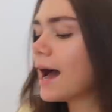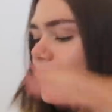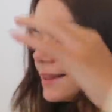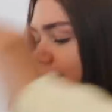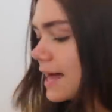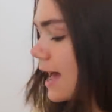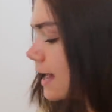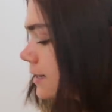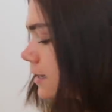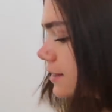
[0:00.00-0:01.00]
coffee. And
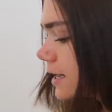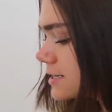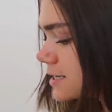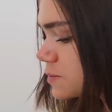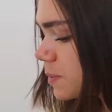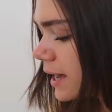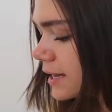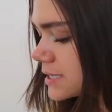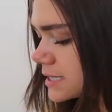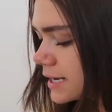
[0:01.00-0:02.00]
then there's this
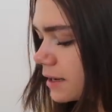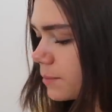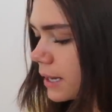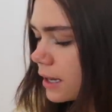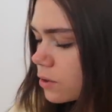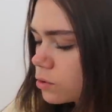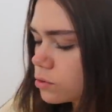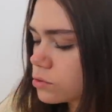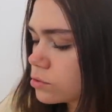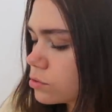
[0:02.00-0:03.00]
place near me
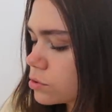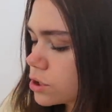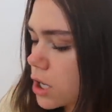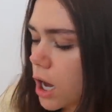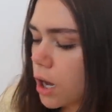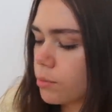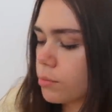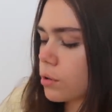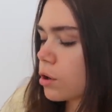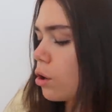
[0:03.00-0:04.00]
called
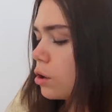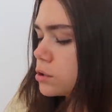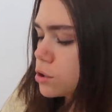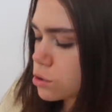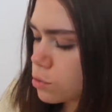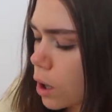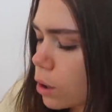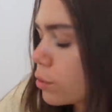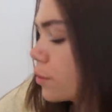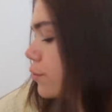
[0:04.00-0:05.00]
Cotswold